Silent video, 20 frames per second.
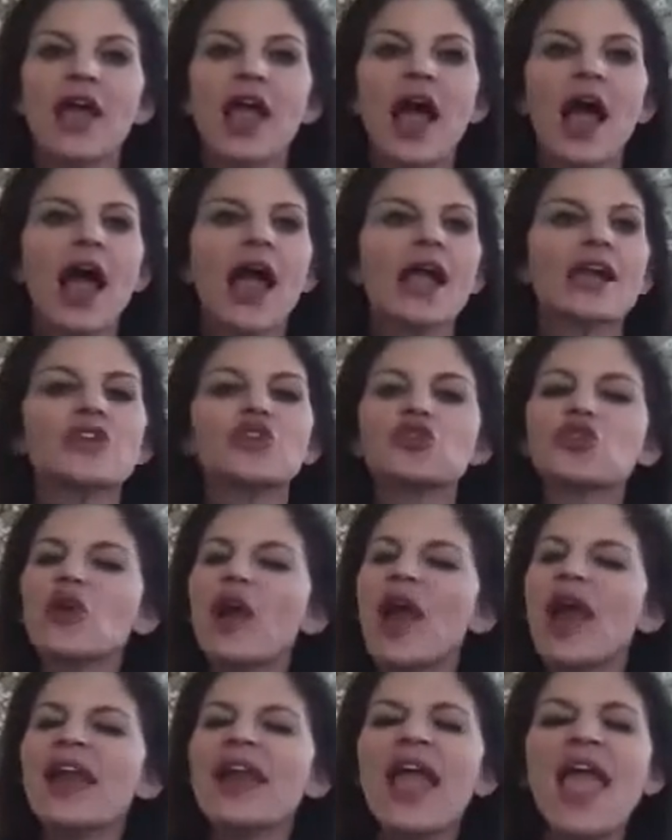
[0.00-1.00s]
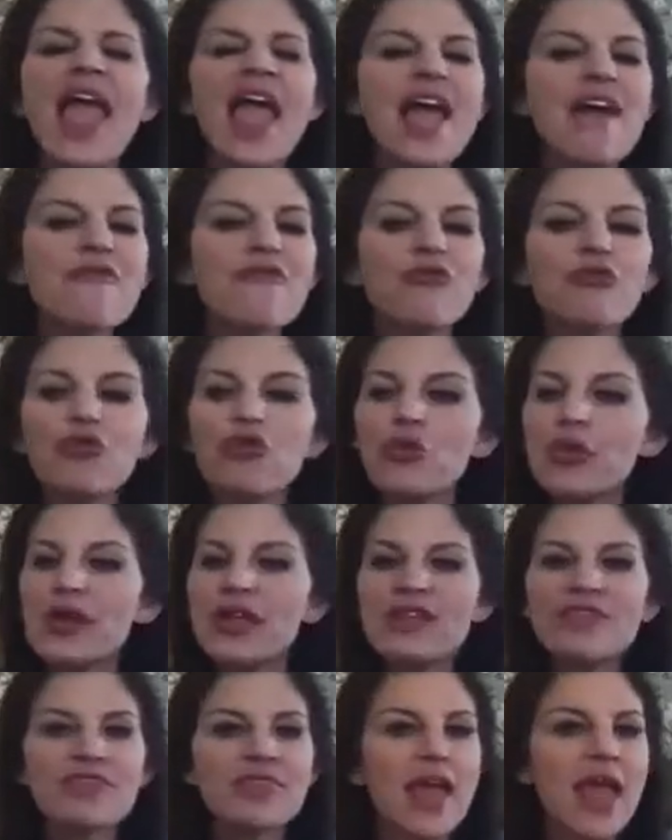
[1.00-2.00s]
I tried
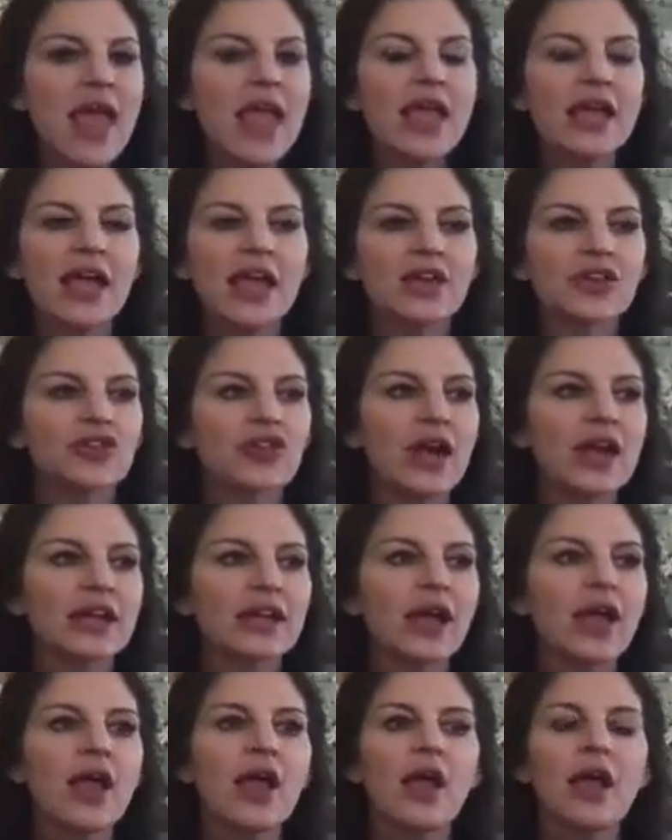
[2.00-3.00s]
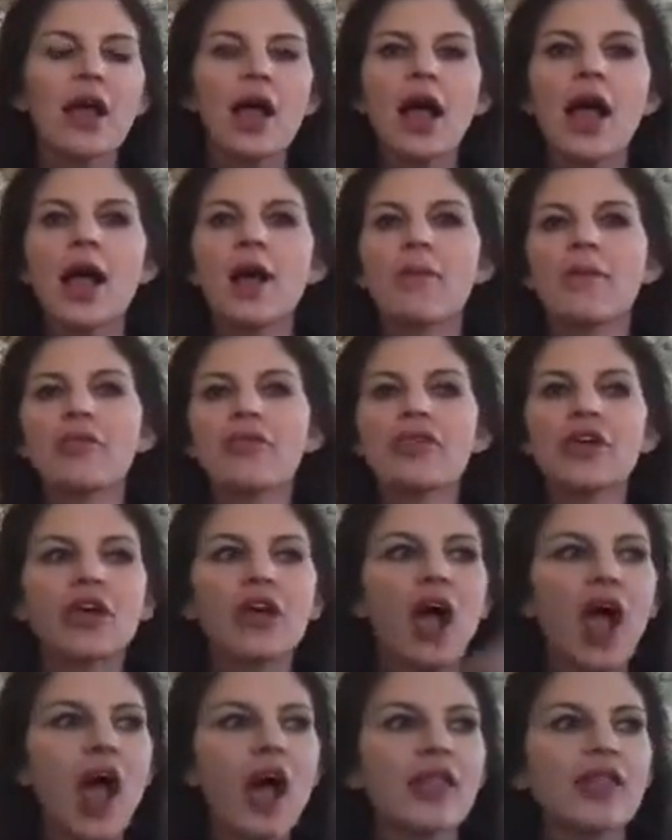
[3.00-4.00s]
everything. I tried the
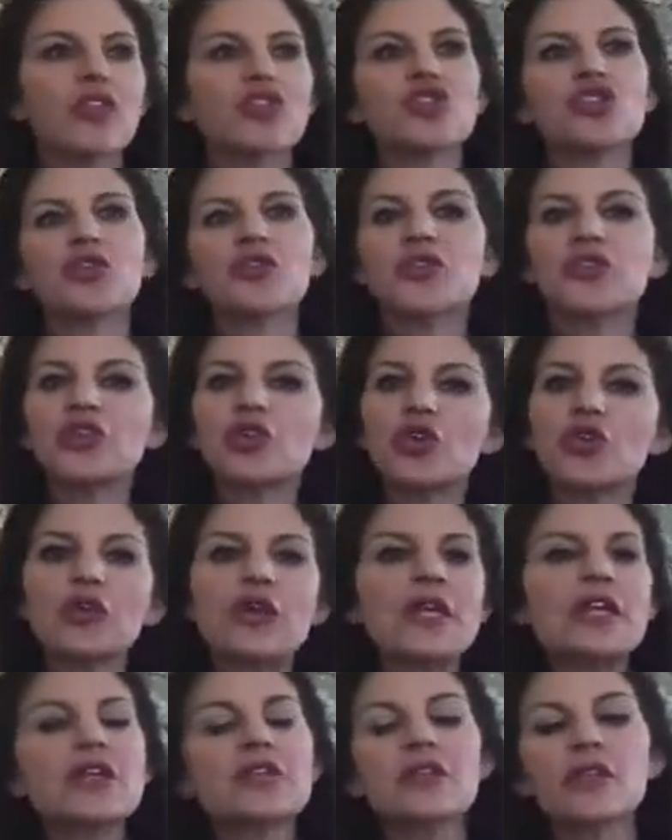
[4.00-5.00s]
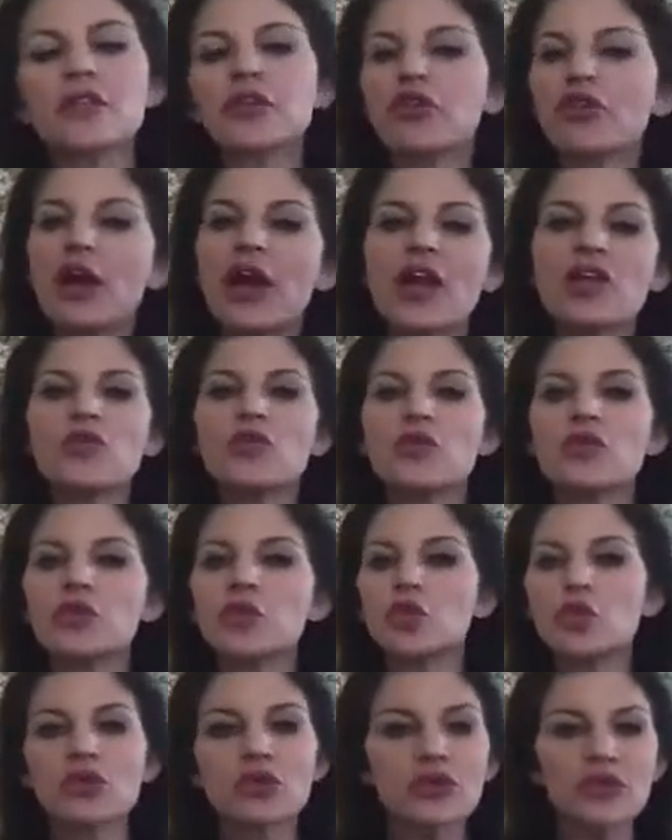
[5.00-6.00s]
college and the degrees and the graduate
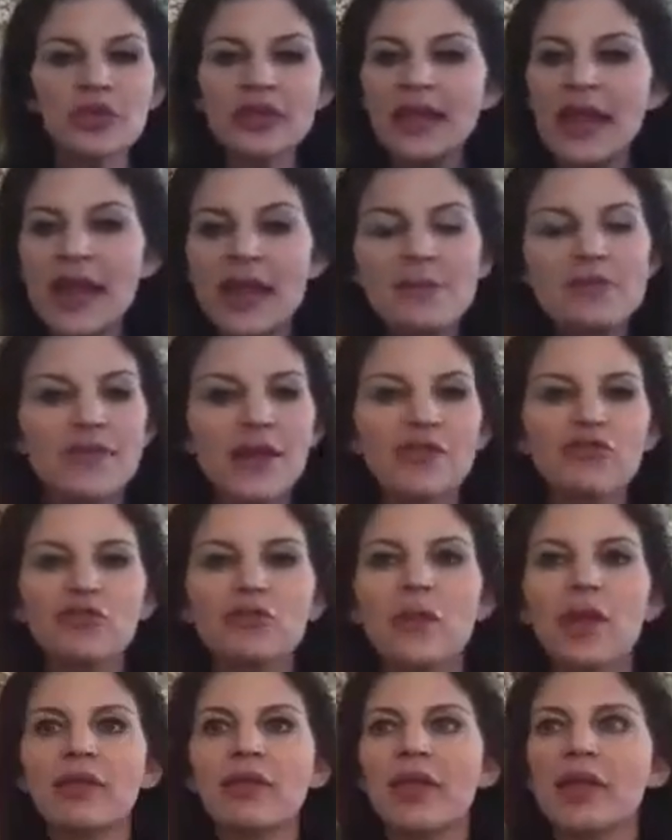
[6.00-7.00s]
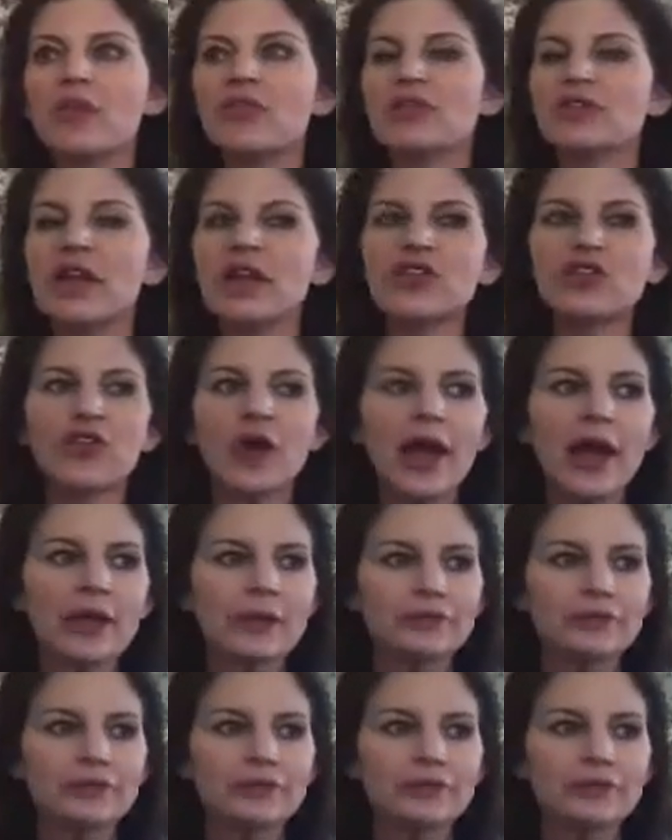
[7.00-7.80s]
schools and the names after my letters. I tried